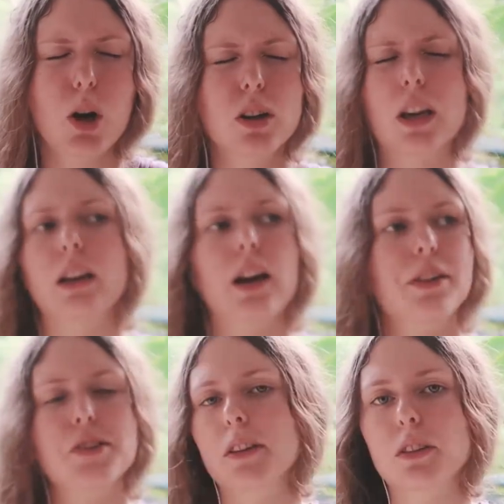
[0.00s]
okay,
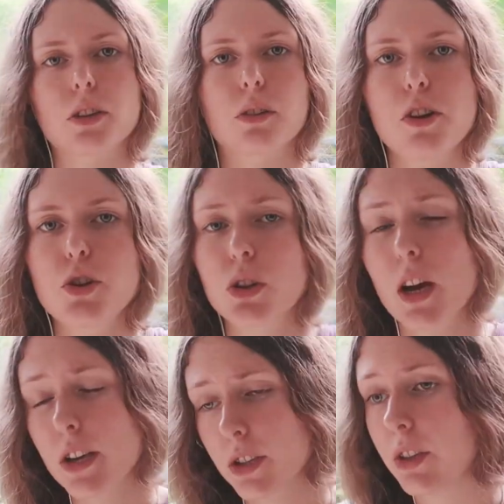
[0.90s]
I take the situation
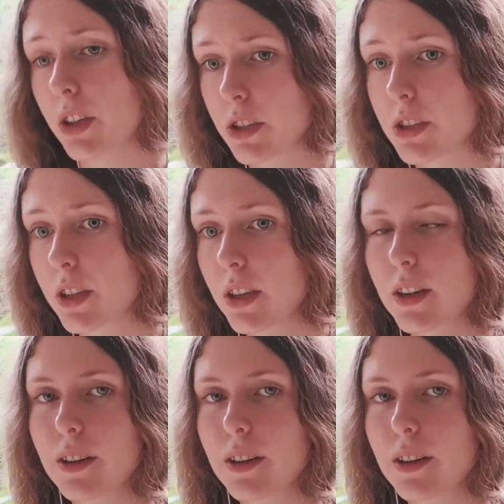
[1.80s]
as it is.